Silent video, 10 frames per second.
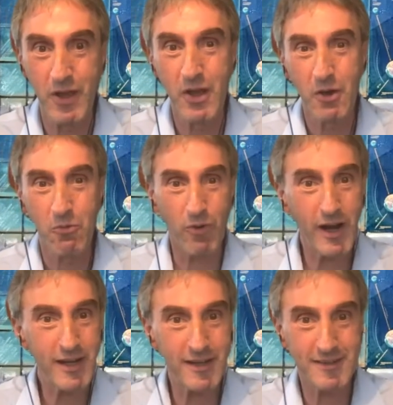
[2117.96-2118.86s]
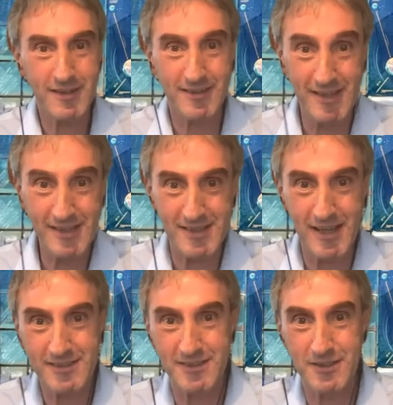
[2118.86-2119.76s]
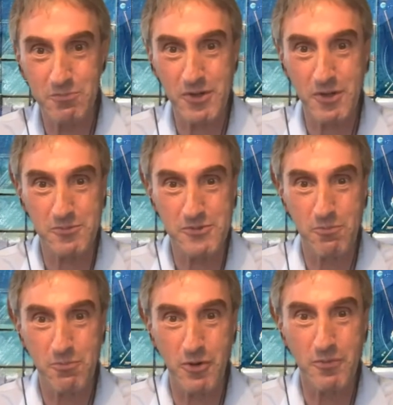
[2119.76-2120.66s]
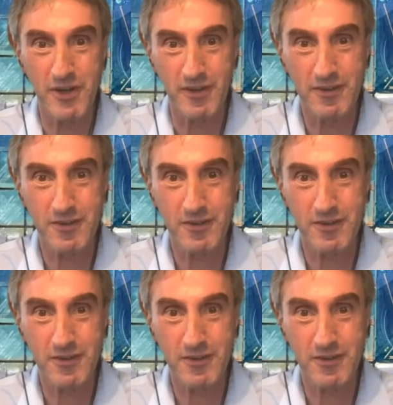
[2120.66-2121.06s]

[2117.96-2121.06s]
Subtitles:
Why then did this accident become so prominent?